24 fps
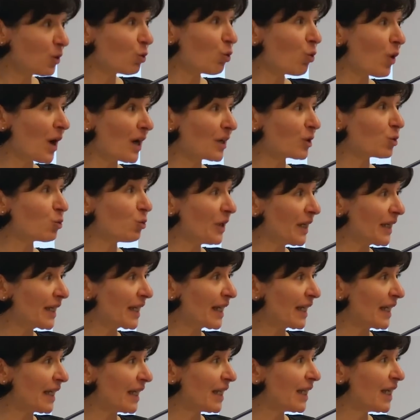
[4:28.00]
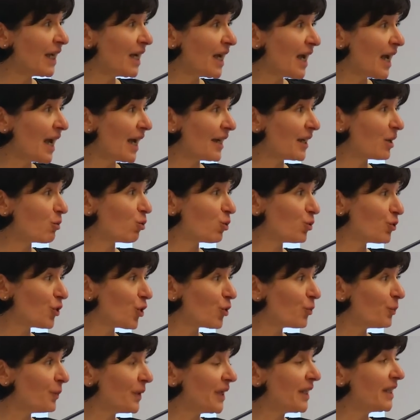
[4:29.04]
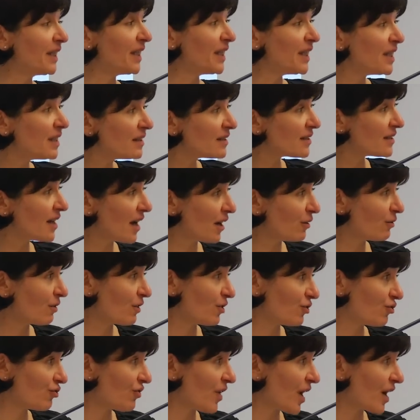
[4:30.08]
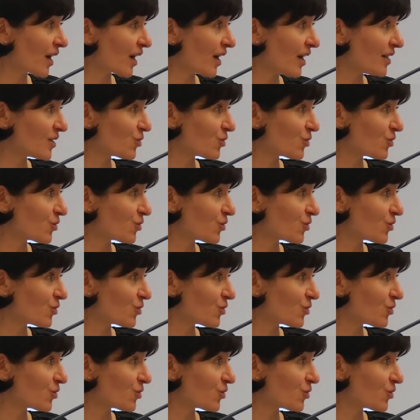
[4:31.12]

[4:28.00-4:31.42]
quite quickly, and it will not be years down the track,